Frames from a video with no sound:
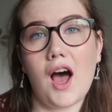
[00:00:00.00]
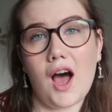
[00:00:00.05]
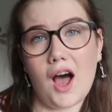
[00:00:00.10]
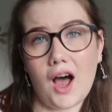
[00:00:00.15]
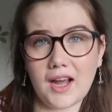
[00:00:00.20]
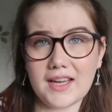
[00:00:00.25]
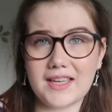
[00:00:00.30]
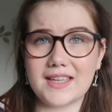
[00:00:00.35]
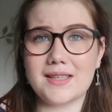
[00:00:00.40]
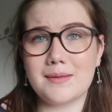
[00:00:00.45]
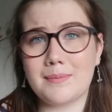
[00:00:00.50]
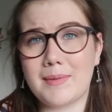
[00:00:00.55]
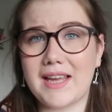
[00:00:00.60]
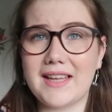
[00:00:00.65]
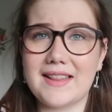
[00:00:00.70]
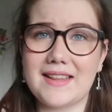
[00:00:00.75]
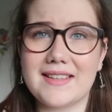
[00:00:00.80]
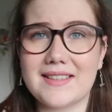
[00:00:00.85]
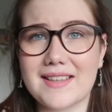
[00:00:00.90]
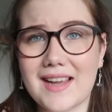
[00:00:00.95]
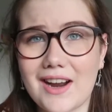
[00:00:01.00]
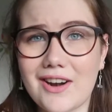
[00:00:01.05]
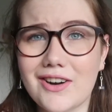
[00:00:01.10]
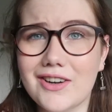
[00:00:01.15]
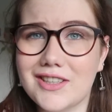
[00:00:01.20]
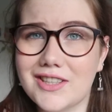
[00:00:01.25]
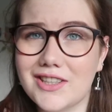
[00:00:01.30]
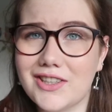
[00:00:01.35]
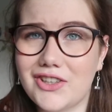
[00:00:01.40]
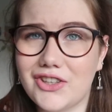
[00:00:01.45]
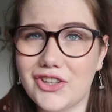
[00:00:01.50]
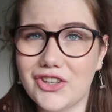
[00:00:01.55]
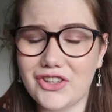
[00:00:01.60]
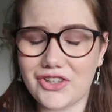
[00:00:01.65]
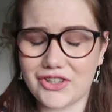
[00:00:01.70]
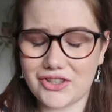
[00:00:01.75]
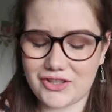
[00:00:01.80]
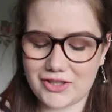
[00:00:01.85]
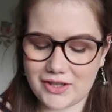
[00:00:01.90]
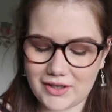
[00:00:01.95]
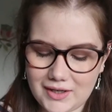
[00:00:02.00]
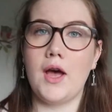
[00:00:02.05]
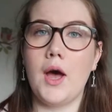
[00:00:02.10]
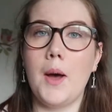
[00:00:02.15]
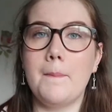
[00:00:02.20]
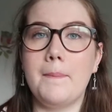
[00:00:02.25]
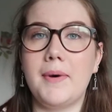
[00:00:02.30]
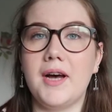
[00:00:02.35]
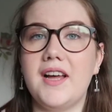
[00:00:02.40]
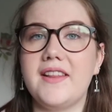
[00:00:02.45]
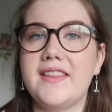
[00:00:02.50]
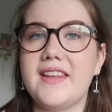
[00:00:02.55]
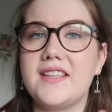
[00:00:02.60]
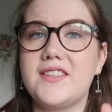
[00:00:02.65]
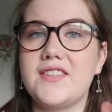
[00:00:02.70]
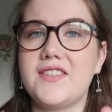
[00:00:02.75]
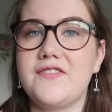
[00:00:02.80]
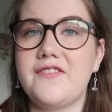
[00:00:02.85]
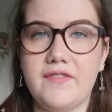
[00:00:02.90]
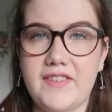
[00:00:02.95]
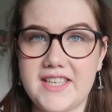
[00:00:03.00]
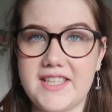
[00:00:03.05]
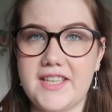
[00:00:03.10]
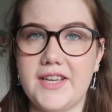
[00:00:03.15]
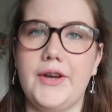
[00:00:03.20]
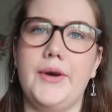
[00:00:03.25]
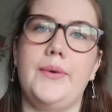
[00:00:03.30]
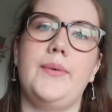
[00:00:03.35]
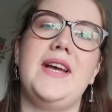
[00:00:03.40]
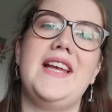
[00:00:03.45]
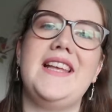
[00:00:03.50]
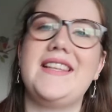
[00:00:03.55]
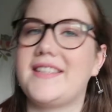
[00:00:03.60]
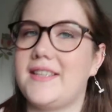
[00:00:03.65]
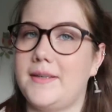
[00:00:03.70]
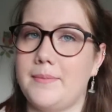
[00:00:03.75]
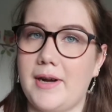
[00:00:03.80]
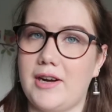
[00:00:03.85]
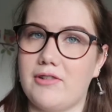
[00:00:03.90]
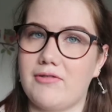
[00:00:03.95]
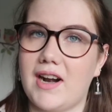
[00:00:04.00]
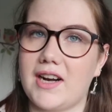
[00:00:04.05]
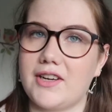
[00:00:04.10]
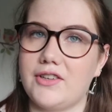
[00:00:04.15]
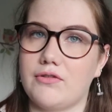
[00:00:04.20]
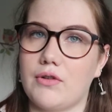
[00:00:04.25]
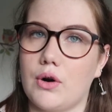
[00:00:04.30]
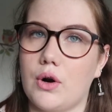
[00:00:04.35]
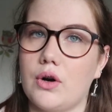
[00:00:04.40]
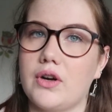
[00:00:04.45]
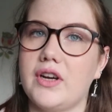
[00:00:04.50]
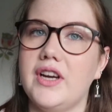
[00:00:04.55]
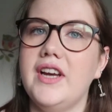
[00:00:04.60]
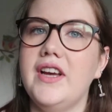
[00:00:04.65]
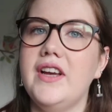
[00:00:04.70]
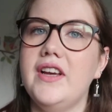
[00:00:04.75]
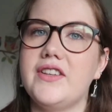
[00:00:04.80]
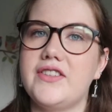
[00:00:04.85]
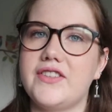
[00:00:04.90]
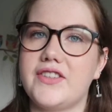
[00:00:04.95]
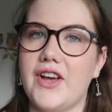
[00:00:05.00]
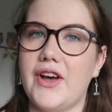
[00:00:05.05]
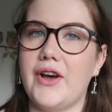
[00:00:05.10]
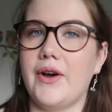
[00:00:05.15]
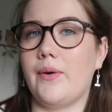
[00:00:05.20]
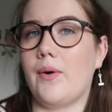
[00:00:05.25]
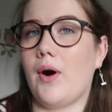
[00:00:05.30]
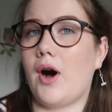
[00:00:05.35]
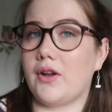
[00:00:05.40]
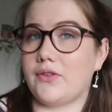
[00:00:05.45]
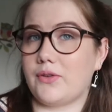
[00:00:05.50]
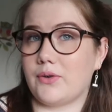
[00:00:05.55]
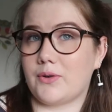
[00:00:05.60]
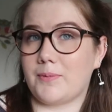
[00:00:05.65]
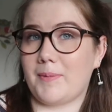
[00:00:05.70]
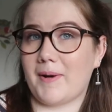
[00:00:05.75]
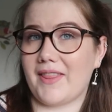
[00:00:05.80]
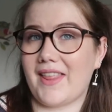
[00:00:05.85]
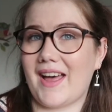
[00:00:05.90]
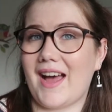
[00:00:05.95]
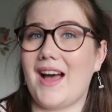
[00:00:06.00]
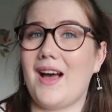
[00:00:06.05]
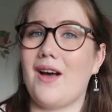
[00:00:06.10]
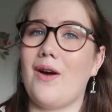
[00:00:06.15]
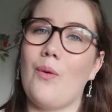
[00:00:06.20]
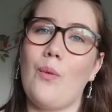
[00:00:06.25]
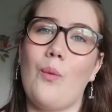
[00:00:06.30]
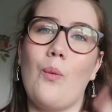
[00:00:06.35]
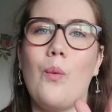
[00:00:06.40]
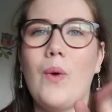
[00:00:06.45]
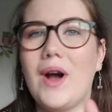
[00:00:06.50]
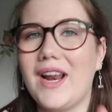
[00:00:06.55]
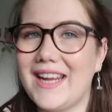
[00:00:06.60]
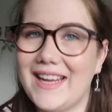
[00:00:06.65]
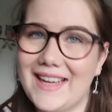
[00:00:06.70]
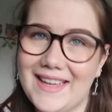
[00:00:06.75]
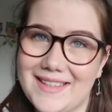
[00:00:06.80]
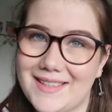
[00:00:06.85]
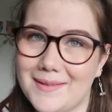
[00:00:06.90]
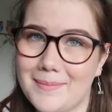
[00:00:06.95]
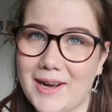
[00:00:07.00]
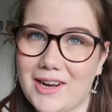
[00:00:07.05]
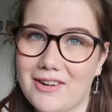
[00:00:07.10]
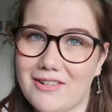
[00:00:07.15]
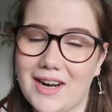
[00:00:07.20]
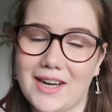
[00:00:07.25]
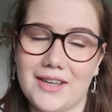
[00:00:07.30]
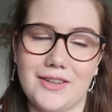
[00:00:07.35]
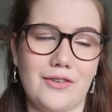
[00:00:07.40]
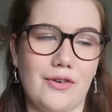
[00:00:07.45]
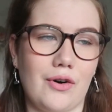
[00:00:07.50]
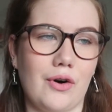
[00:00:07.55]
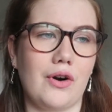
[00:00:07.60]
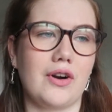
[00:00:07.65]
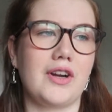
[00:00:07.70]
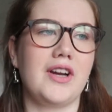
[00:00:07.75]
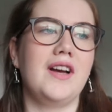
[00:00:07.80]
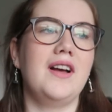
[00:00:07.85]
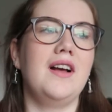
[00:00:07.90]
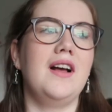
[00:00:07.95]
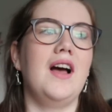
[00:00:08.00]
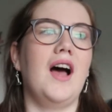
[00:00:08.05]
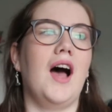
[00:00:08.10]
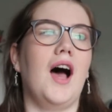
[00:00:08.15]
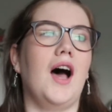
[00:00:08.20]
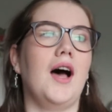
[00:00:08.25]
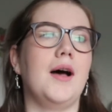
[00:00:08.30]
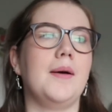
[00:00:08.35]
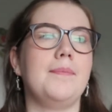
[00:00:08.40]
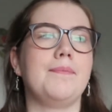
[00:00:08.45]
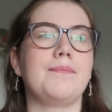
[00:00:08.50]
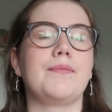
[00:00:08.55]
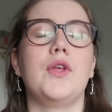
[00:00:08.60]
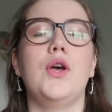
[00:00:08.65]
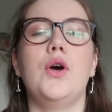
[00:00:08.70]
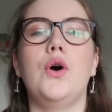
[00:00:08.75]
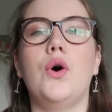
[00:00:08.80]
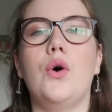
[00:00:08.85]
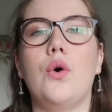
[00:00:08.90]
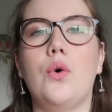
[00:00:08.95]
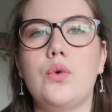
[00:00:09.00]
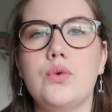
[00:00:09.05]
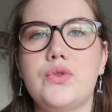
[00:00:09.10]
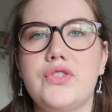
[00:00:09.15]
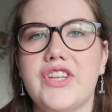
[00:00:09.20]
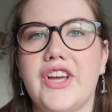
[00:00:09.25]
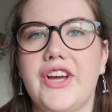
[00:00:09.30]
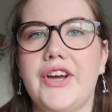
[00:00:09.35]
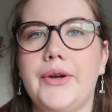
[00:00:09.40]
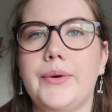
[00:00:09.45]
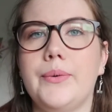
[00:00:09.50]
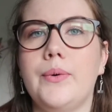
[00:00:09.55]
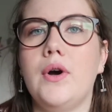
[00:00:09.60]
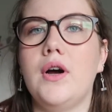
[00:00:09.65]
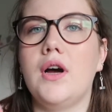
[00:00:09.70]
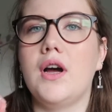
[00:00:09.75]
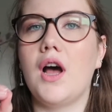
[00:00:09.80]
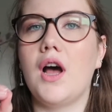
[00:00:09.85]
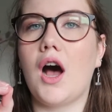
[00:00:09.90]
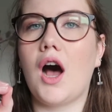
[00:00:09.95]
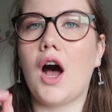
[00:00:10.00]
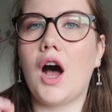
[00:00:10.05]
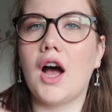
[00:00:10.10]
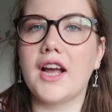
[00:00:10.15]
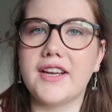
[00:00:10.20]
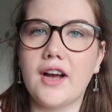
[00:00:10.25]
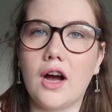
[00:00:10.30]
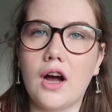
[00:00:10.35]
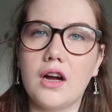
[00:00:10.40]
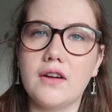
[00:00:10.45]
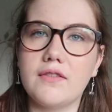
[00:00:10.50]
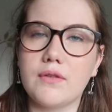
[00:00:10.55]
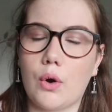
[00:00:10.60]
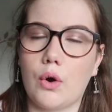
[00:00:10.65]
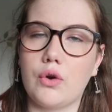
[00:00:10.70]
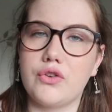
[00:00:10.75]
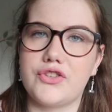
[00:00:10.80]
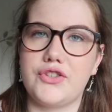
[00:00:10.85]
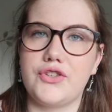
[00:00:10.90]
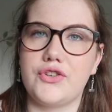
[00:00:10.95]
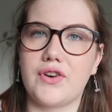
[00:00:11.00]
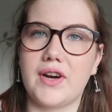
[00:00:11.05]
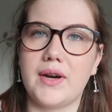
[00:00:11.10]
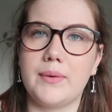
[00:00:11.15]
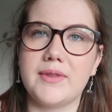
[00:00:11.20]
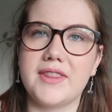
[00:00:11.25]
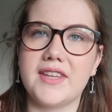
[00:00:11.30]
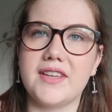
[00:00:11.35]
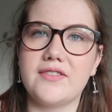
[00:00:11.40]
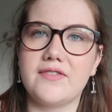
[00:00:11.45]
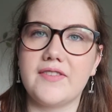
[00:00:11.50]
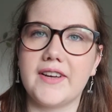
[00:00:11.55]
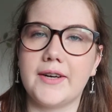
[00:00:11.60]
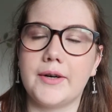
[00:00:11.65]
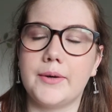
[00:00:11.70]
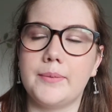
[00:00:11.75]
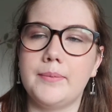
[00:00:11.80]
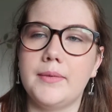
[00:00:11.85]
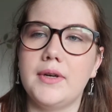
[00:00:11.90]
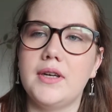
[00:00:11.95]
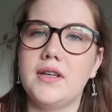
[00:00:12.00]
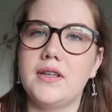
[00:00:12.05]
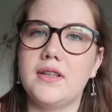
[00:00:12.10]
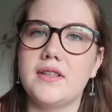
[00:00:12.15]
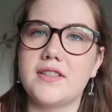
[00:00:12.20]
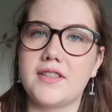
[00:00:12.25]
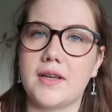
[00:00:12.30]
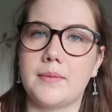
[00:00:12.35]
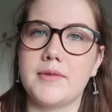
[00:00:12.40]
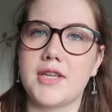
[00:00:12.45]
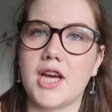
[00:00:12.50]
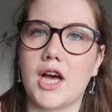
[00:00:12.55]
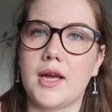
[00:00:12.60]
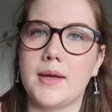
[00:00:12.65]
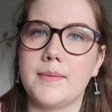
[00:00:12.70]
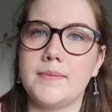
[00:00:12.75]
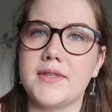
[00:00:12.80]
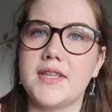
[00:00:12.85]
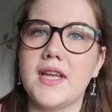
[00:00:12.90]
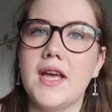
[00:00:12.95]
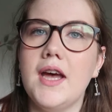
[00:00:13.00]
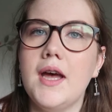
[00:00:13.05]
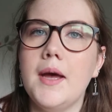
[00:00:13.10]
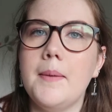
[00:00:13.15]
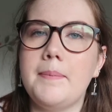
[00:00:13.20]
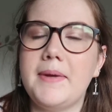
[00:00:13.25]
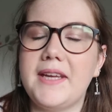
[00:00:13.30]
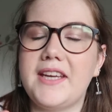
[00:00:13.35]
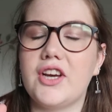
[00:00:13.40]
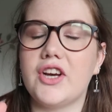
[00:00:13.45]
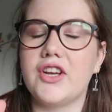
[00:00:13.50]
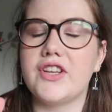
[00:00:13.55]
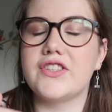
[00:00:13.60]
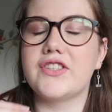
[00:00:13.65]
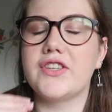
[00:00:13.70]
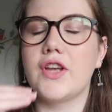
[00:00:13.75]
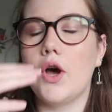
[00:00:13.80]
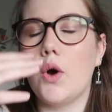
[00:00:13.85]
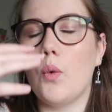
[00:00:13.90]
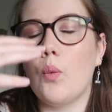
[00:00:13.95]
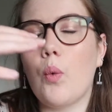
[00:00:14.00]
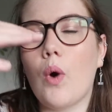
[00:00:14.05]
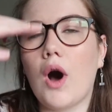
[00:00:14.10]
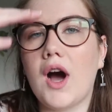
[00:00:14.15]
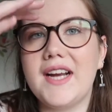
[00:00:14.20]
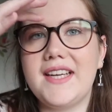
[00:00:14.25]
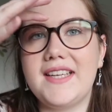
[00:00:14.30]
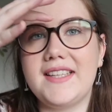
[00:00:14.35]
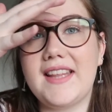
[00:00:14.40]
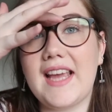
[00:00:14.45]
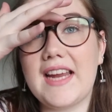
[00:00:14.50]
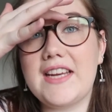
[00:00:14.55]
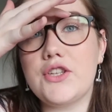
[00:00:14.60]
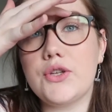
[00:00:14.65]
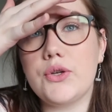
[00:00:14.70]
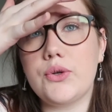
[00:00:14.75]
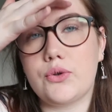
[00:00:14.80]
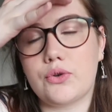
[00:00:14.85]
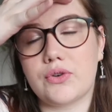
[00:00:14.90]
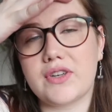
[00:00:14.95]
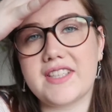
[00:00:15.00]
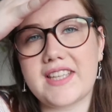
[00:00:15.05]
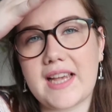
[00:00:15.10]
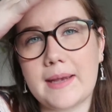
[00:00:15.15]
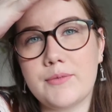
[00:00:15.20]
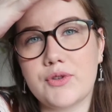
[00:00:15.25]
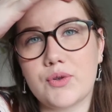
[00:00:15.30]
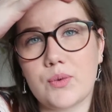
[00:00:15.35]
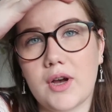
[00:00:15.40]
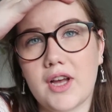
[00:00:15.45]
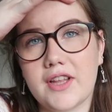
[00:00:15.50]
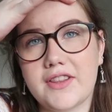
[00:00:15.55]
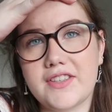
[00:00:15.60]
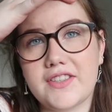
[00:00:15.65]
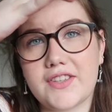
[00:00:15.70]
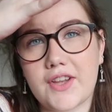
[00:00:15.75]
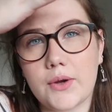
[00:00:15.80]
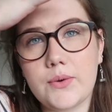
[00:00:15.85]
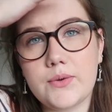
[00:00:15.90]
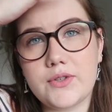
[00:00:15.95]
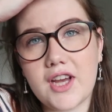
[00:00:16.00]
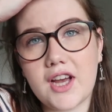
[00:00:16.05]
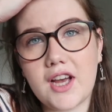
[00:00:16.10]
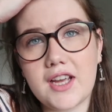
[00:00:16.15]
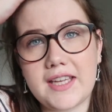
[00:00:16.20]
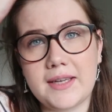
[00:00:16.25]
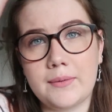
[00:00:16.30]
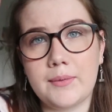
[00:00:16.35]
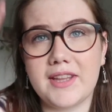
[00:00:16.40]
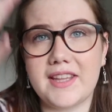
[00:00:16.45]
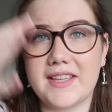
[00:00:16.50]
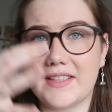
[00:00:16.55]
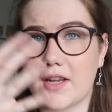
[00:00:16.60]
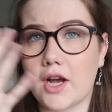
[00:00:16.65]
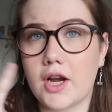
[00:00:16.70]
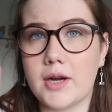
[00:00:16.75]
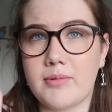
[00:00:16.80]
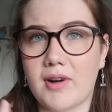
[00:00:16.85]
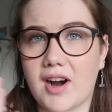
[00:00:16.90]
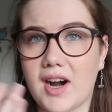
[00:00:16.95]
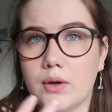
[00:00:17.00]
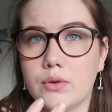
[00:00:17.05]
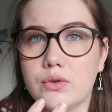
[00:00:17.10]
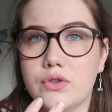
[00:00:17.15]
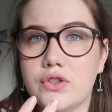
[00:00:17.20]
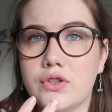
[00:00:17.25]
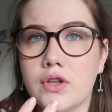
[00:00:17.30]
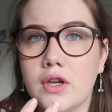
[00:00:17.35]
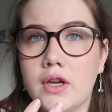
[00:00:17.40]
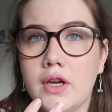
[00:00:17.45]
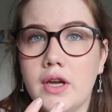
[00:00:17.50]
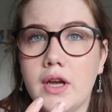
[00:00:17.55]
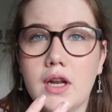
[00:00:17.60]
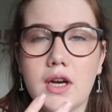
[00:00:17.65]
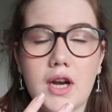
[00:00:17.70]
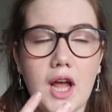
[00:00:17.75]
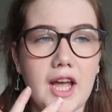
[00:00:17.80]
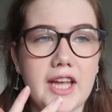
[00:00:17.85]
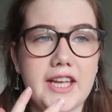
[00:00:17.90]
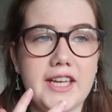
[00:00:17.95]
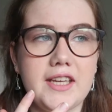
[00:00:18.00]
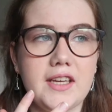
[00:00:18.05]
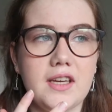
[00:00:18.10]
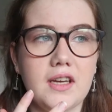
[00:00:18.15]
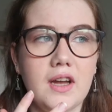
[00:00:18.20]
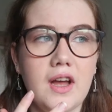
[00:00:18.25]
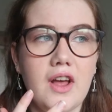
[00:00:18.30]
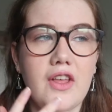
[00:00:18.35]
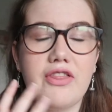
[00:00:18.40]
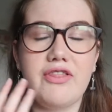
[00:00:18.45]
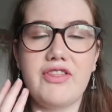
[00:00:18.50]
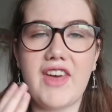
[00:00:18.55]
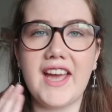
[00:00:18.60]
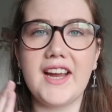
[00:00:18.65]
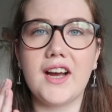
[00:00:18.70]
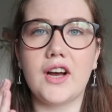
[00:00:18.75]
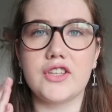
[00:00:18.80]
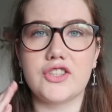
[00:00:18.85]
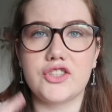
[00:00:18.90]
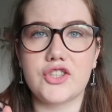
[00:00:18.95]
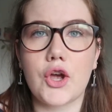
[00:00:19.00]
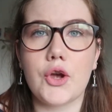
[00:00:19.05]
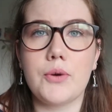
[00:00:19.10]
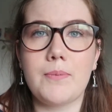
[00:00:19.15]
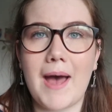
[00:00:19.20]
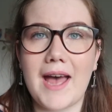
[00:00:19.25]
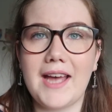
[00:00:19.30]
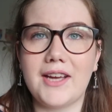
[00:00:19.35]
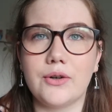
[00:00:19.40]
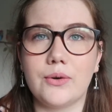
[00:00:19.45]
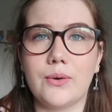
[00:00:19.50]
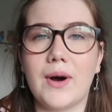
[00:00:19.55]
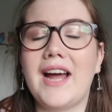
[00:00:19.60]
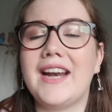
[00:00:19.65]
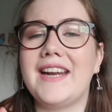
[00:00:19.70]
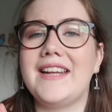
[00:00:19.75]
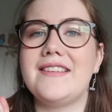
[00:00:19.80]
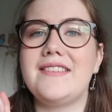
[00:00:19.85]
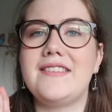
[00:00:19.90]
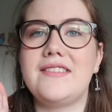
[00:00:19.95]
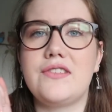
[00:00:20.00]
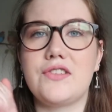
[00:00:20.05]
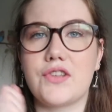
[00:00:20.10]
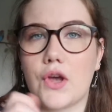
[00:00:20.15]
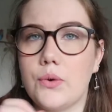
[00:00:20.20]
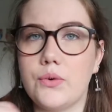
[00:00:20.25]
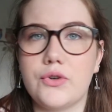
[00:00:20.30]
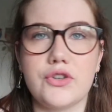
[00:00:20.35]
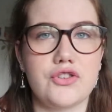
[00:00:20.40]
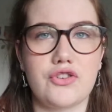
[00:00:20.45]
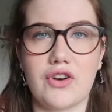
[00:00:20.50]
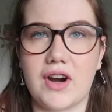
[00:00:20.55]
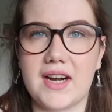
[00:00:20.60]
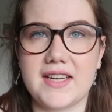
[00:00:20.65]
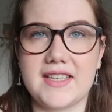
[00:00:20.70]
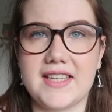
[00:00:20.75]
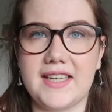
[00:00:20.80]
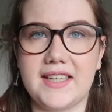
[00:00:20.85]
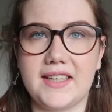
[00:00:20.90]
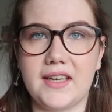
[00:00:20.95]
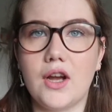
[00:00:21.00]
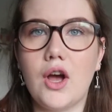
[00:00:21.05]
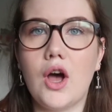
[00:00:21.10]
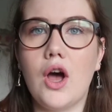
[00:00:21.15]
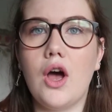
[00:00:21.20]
I can make this character good. But this video isn't about Ragnarok, so I'll talk about that when it is about Ragnarok. Also, I can't concentrate with this film sometimes because why did they do Chris Hemsworth so dirty with his eyebrows? Like, they are so pale and it's so distracting.